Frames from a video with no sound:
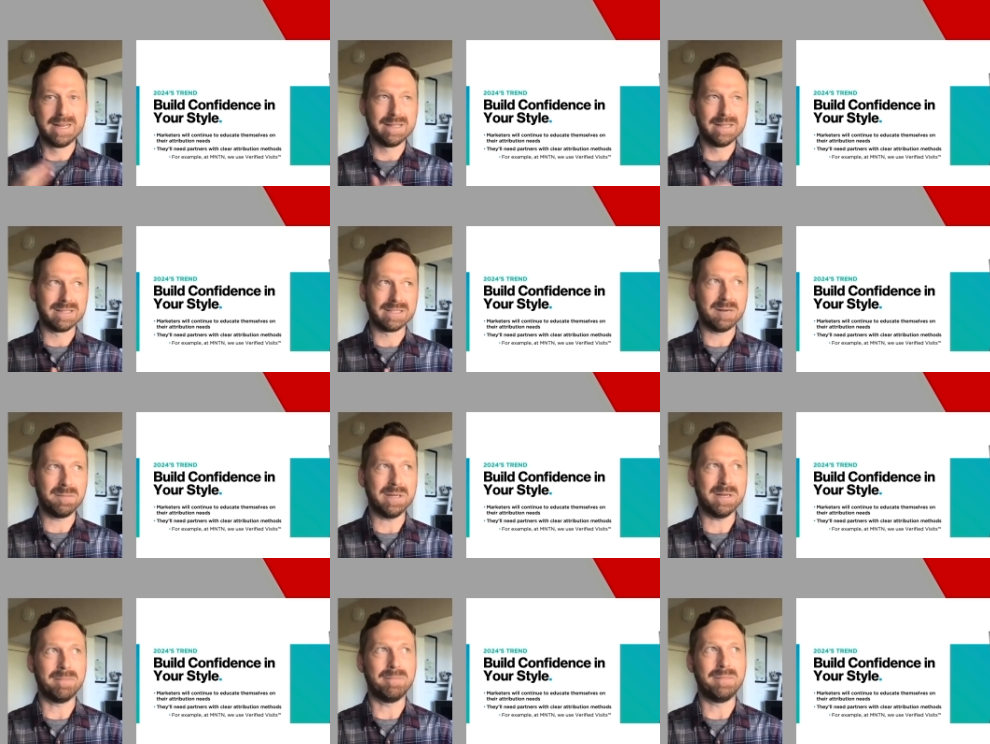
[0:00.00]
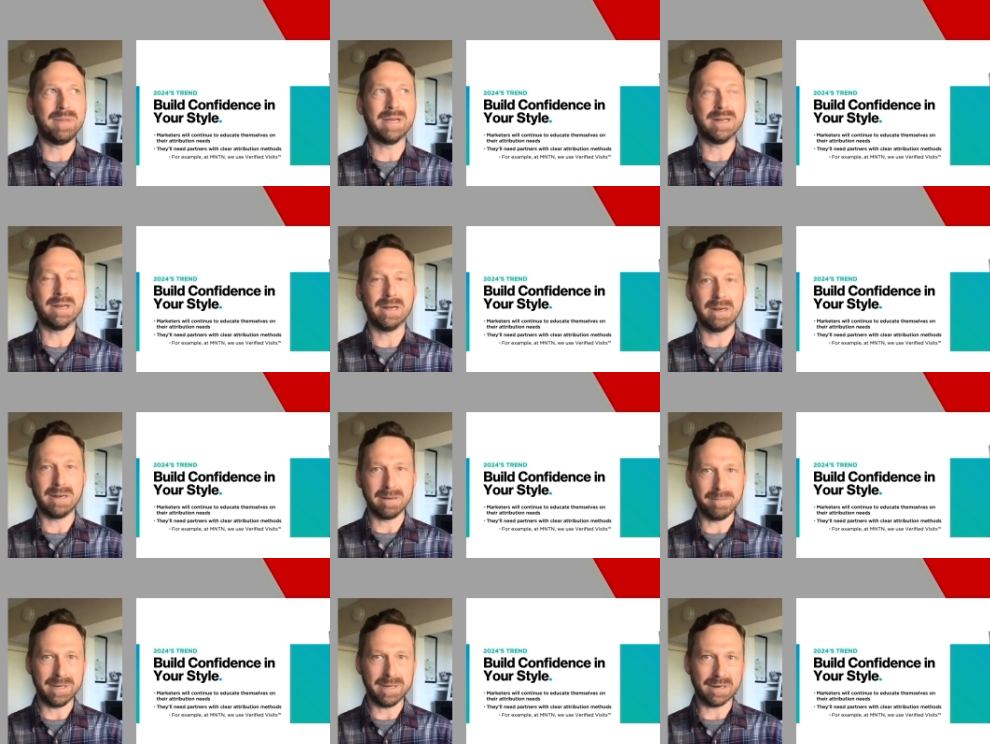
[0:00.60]
it's going to be a bigger
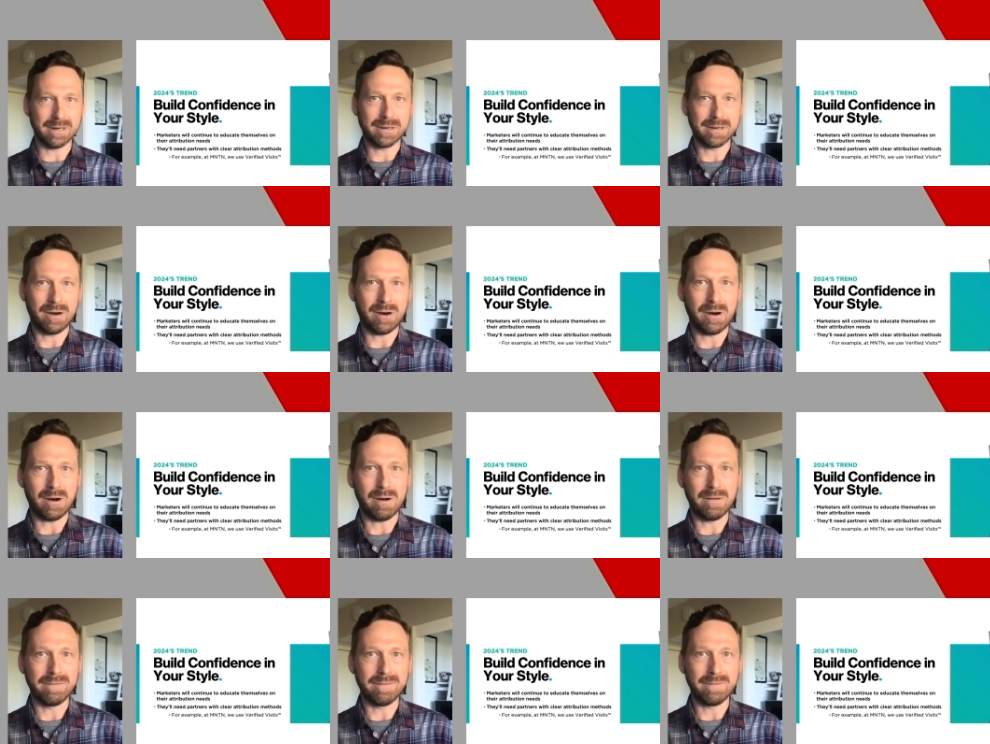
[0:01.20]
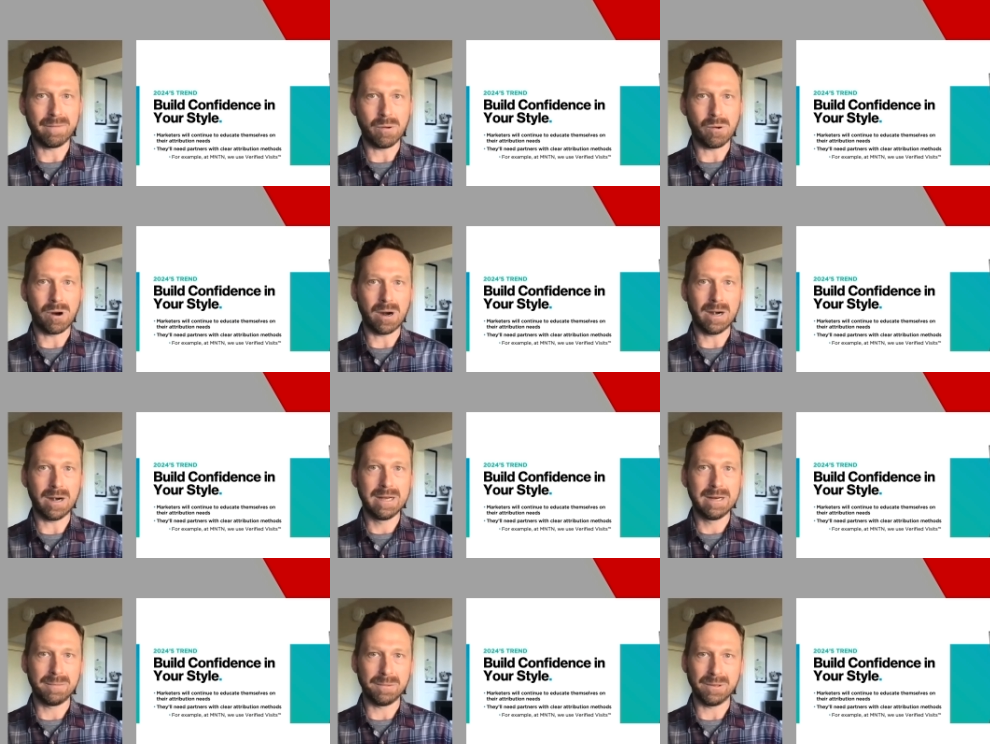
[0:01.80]
and bigger call for
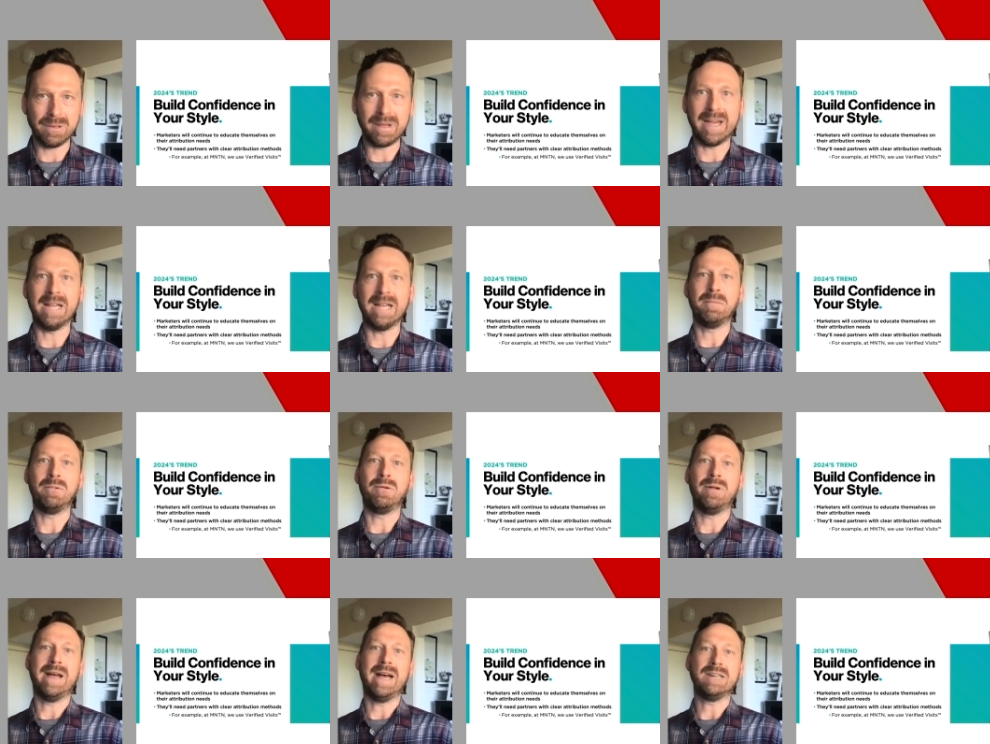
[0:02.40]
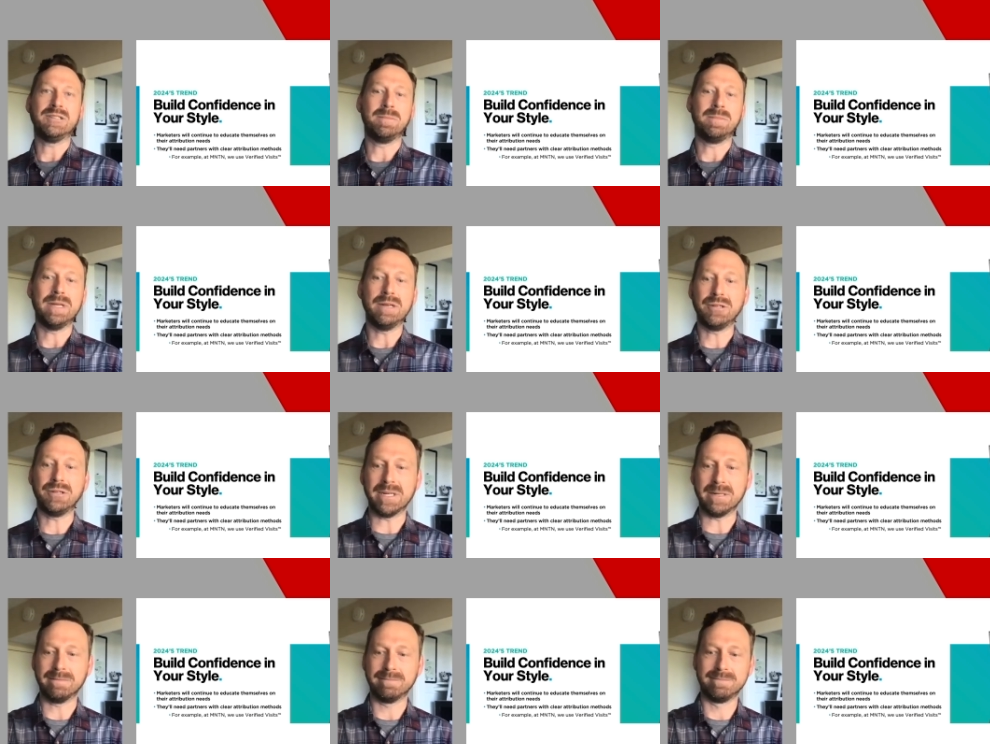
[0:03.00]
reliable
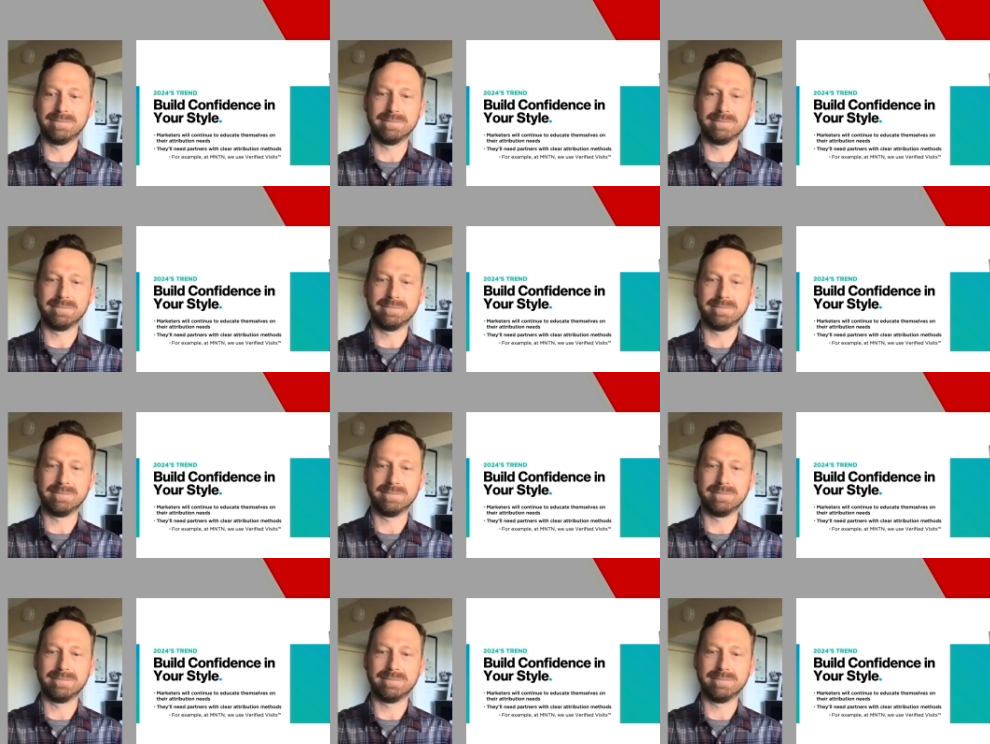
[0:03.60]
attribution.